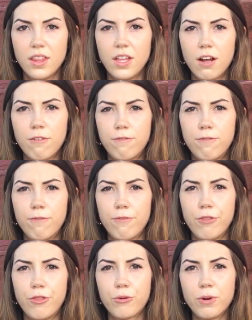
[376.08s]
there are
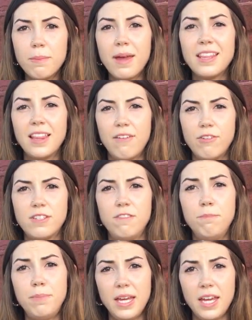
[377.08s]
three main levels
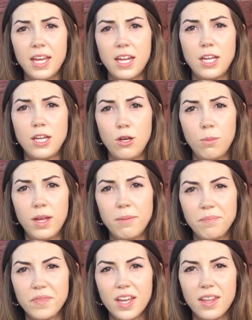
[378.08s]
of being in a
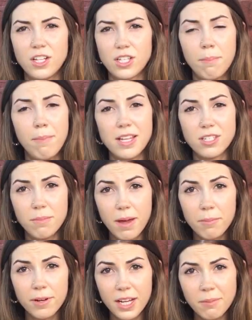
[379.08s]
human. There's our muscle
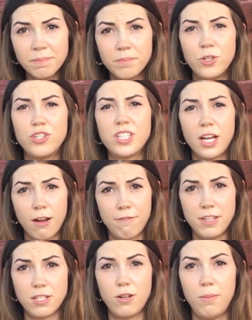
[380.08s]
memory, which is like our
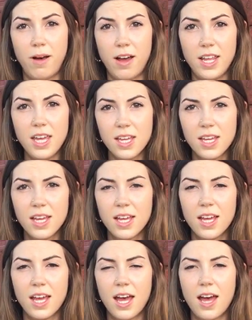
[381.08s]
physical body,
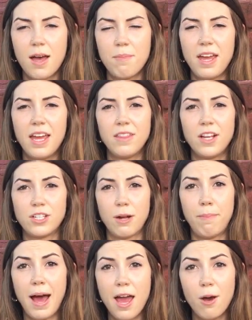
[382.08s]
um, and there's
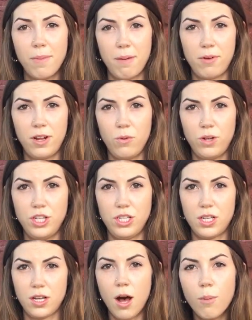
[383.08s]
our bio memory, which
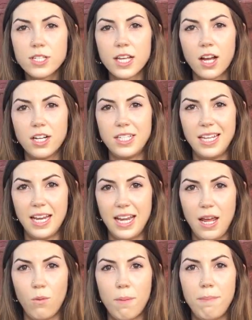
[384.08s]
is almost like our
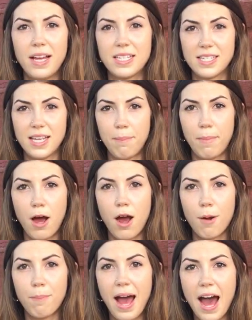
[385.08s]
DNA, what makes us up,
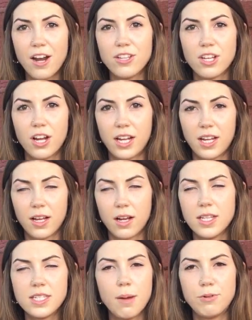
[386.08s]
our patterns, our
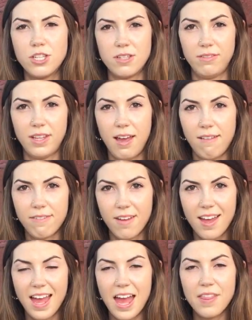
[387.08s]
conceptions of life.
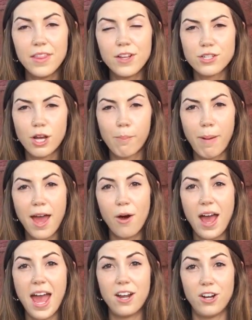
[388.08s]
And then there's our
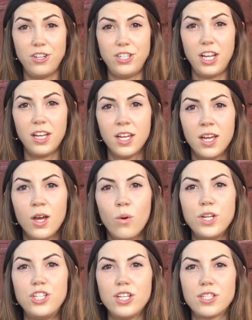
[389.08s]
bioenergy,
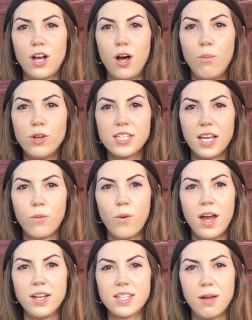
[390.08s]
which is almost like
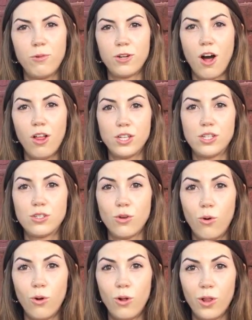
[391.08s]
what some would call a
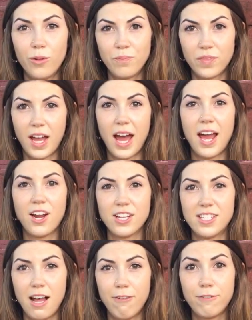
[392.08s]
soul, higher
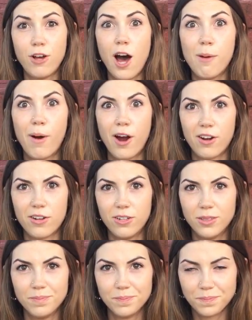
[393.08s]
self, God
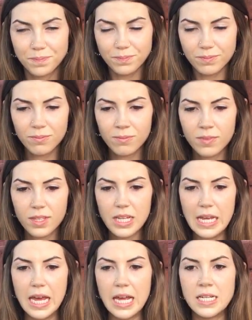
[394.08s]
particle.
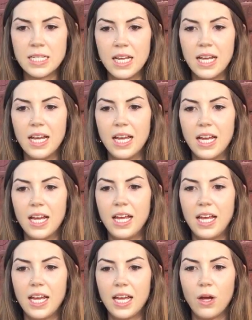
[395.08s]
And
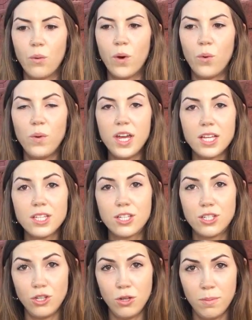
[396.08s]
when we
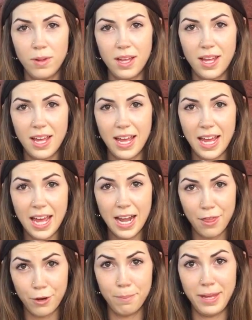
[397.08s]
consume
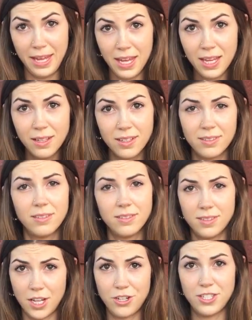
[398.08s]
another being,
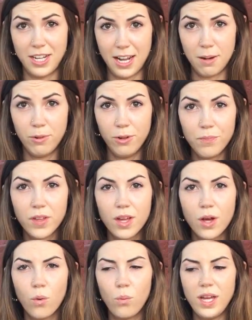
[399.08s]
such as an animal,
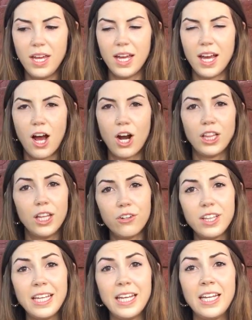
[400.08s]
we are
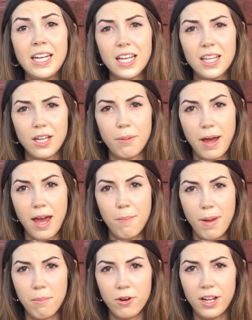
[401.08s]
literally eating their bio
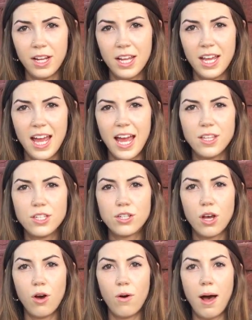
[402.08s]
memory. And
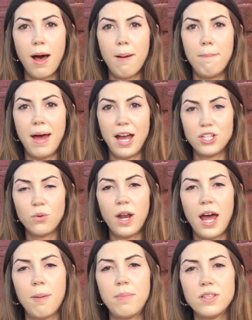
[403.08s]
so imagine
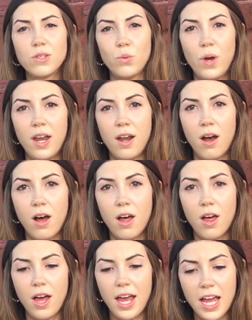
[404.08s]
what happens when
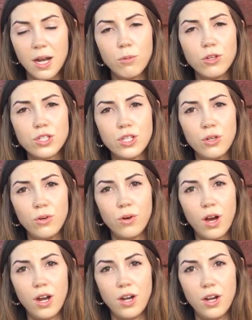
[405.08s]
animals
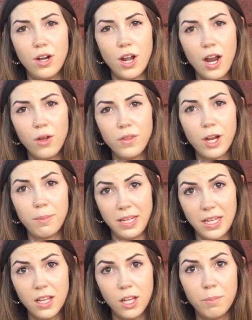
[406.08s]
who not only are
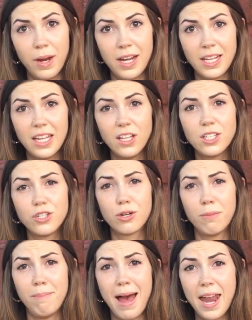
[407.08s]
being killed, but killed in
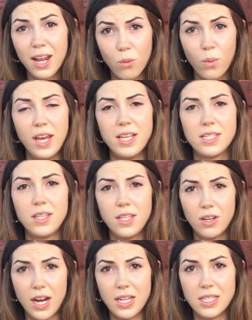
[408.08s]
traumatic ways in the
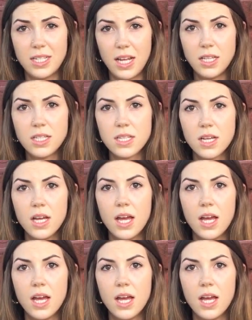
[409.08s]
United States